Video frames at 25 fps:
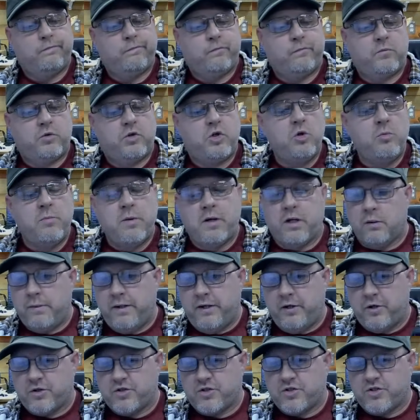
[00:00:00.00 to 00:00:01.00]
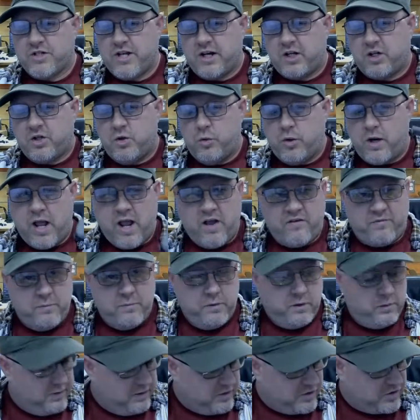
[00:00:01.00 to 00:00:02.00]
2 millimeters thick, 2.5
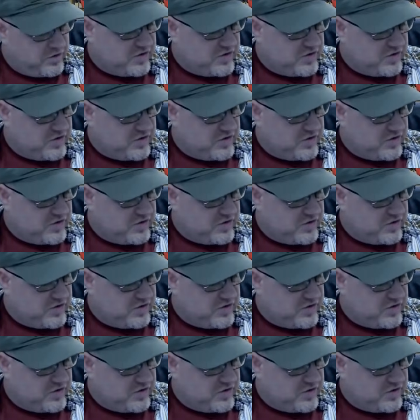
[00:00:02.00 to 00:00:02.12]
millimeters